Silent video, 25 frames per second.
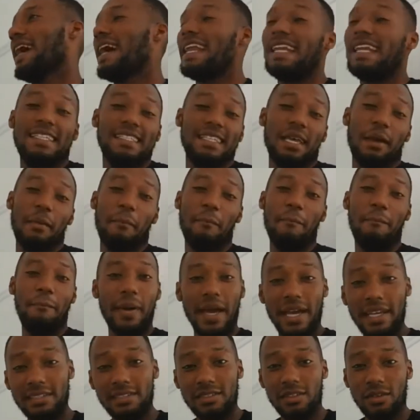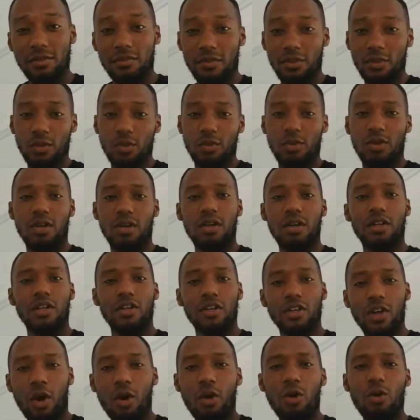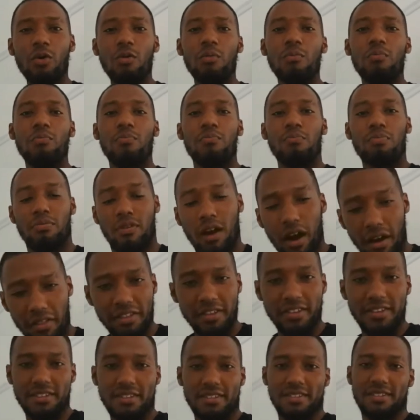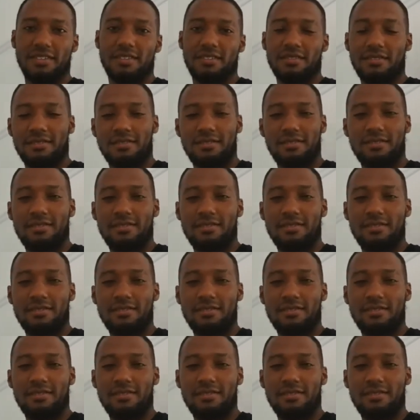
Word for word: And he said, best of all, no brothers.